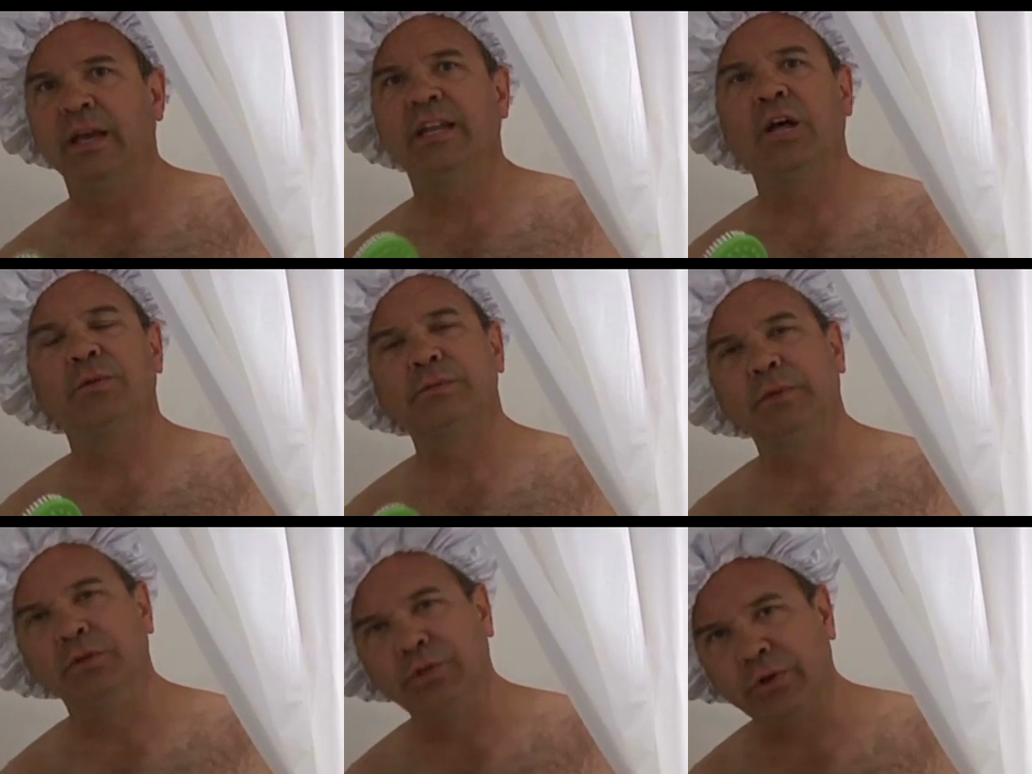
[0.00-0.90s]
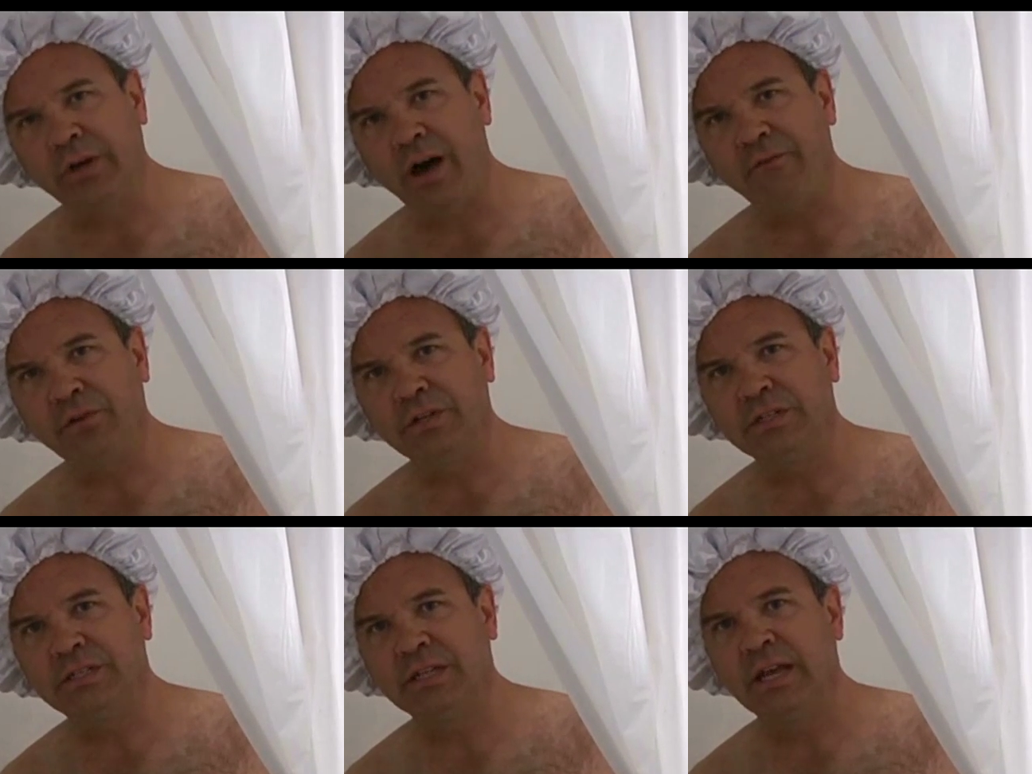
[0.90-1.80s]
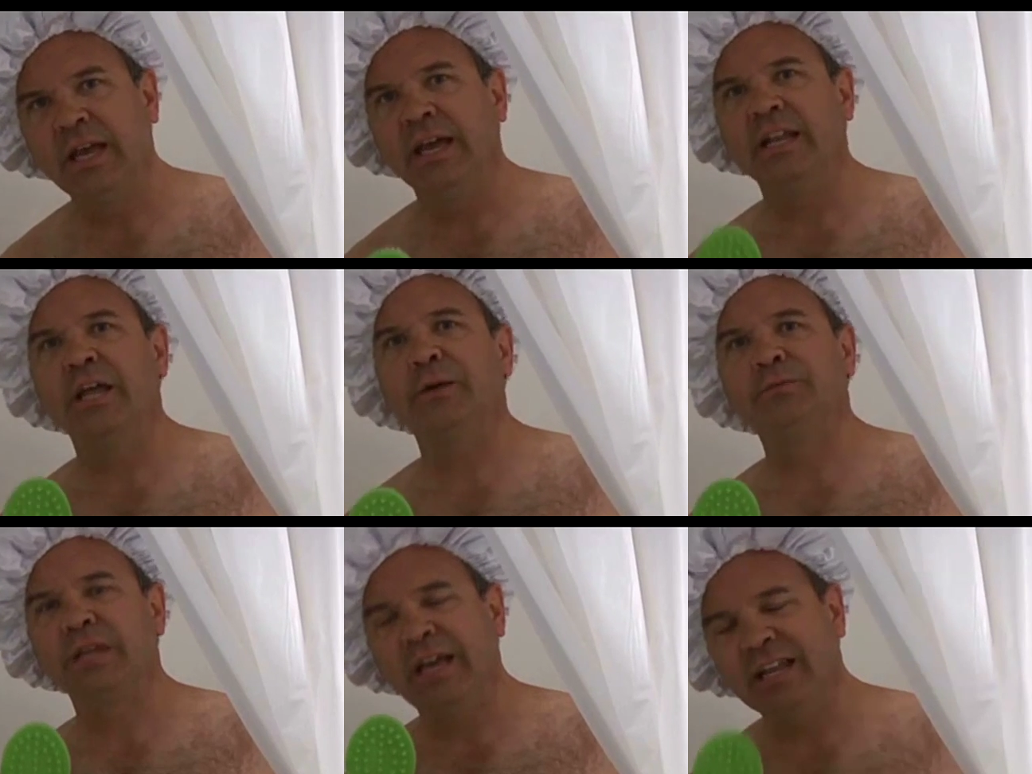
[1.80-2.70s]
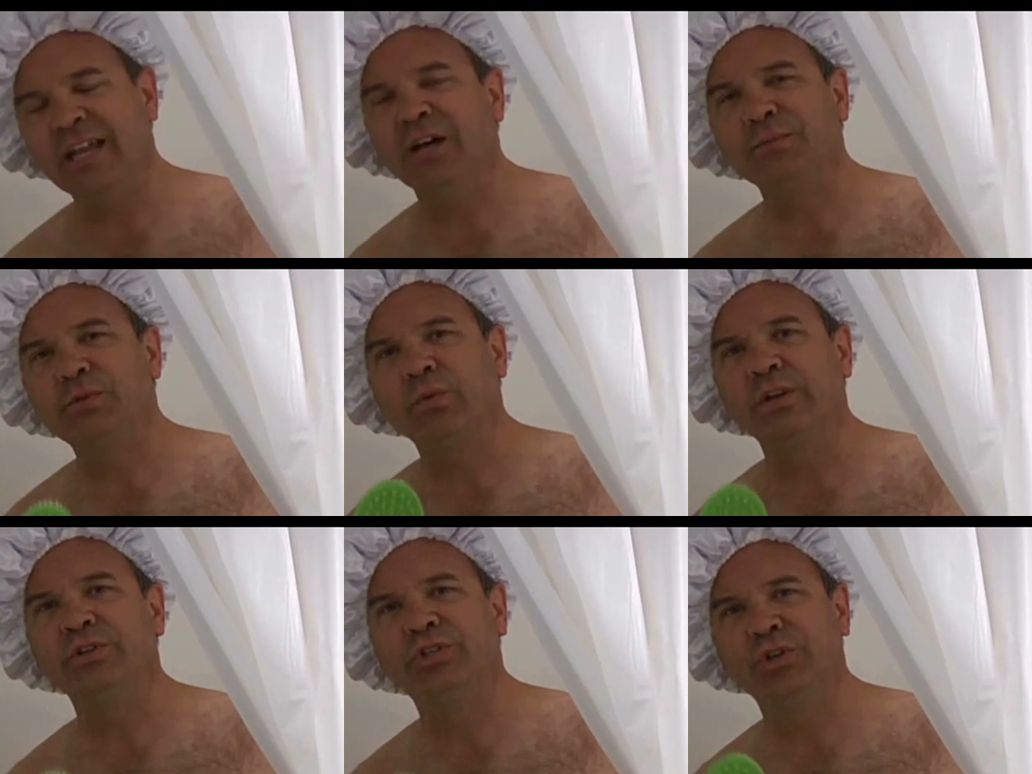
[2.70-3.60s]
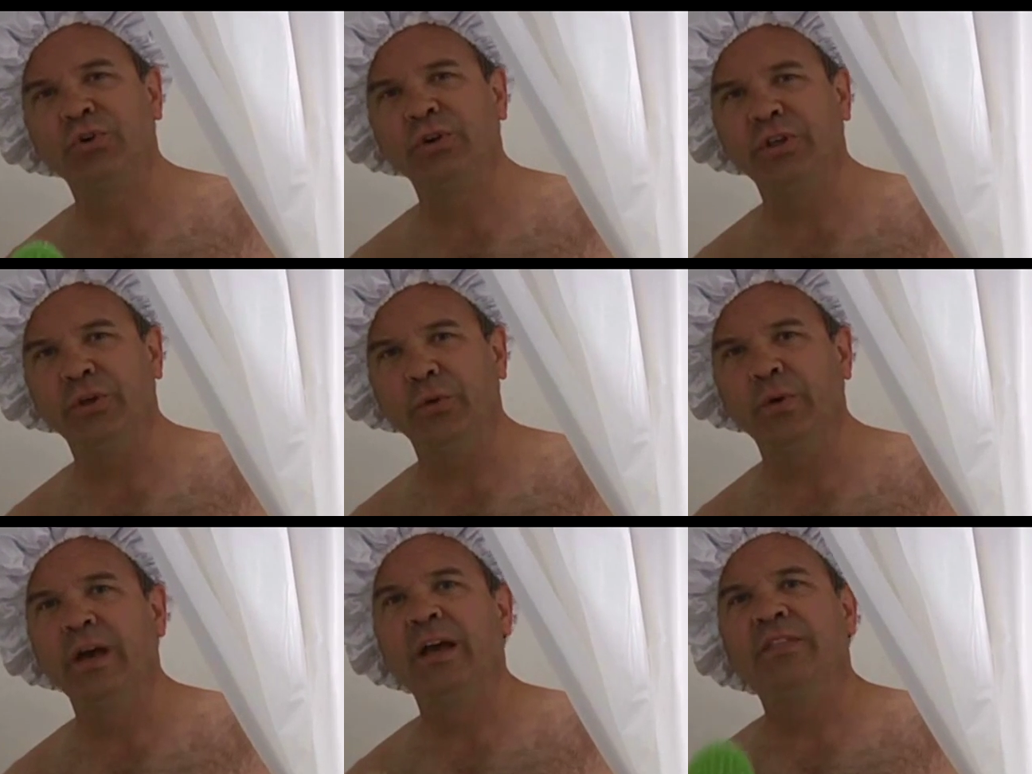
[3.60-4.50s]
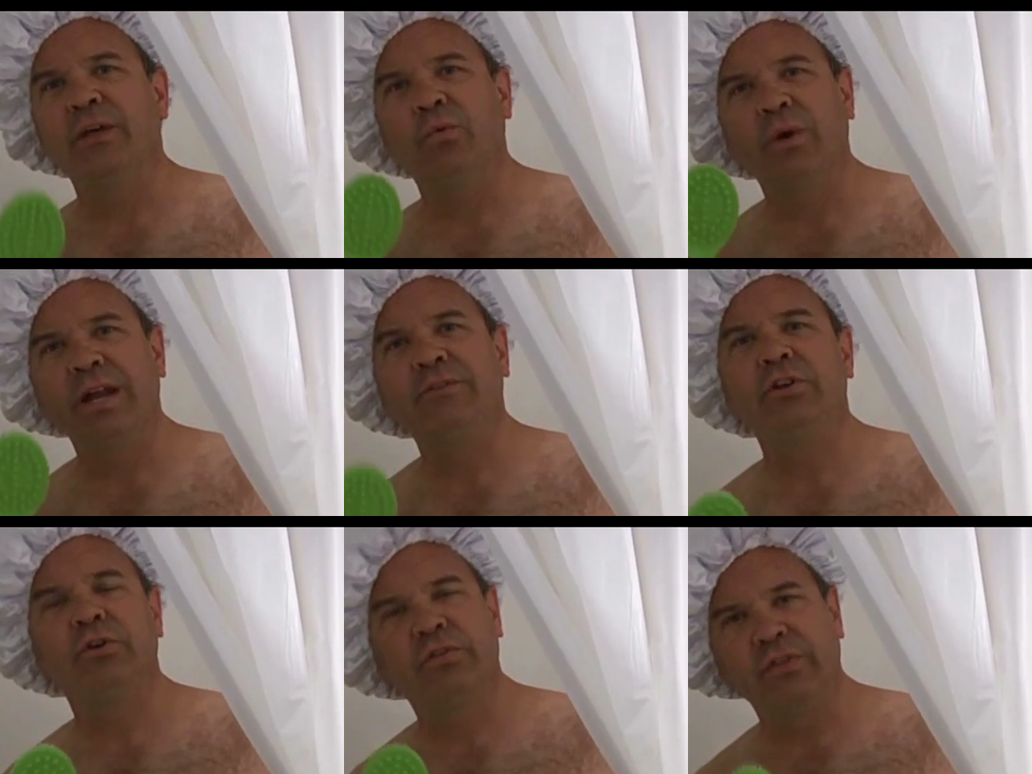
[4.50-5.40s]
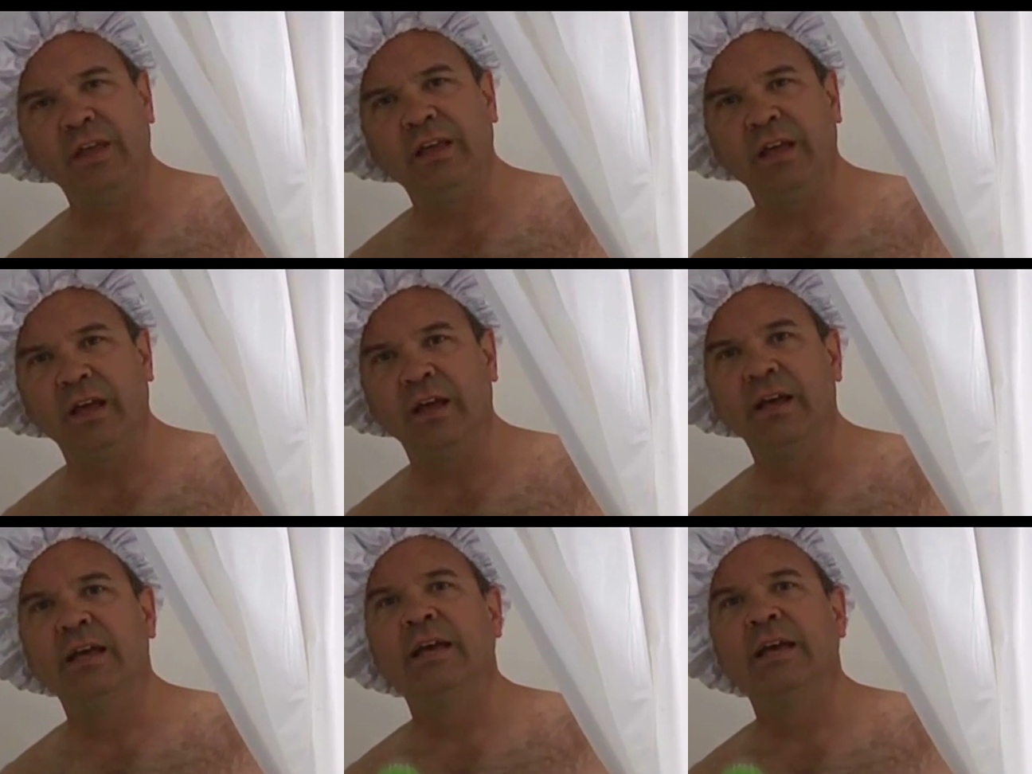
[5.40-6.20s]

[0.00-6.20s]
It helps build your confidence. It helps reassure you that whatever you're thinking